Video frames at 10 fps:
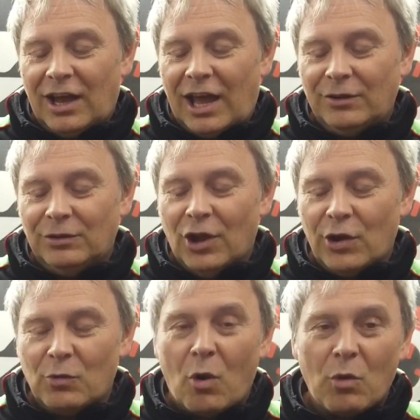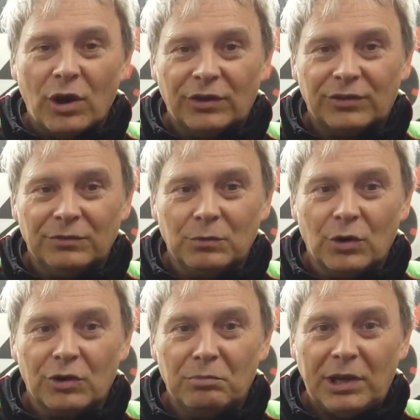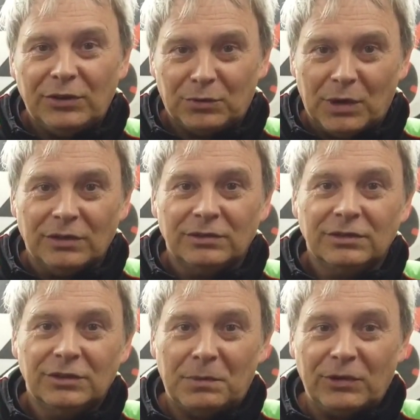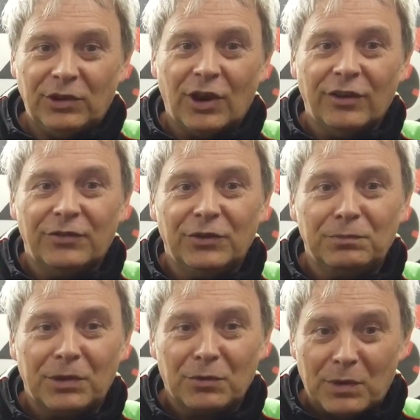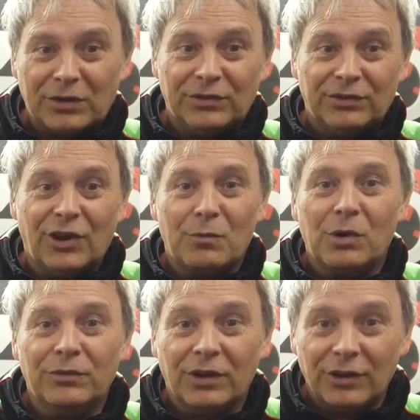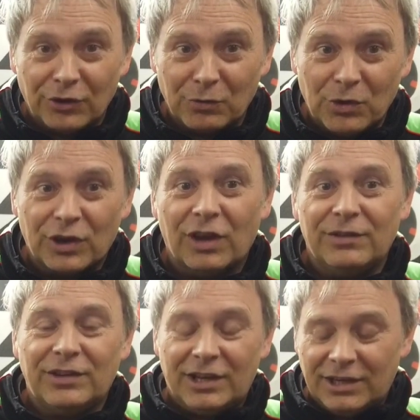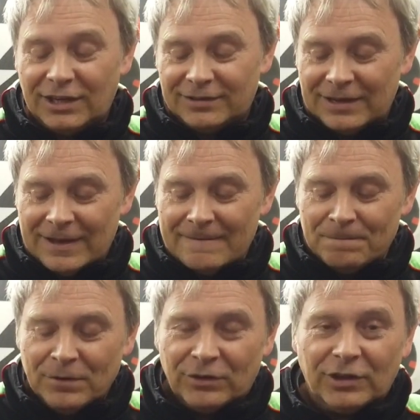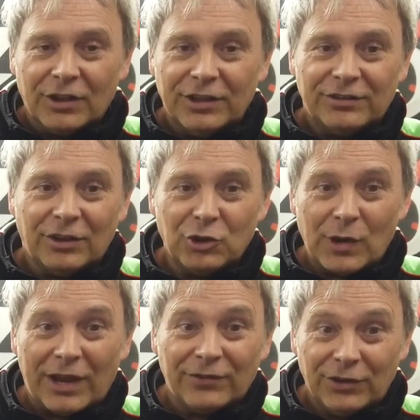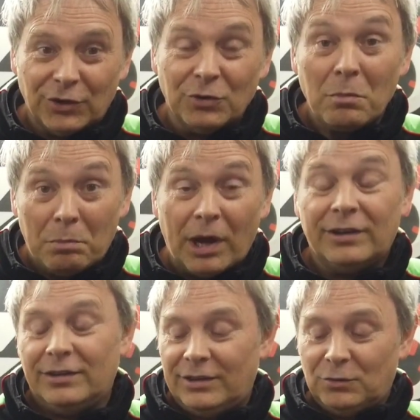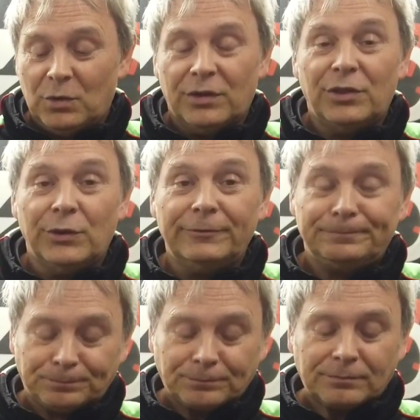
and learning what works and what competes well, especially going from the Smith & Wesson side where I've done a lot of work over 10 years. So none of this is something you have to do, but it is worth doing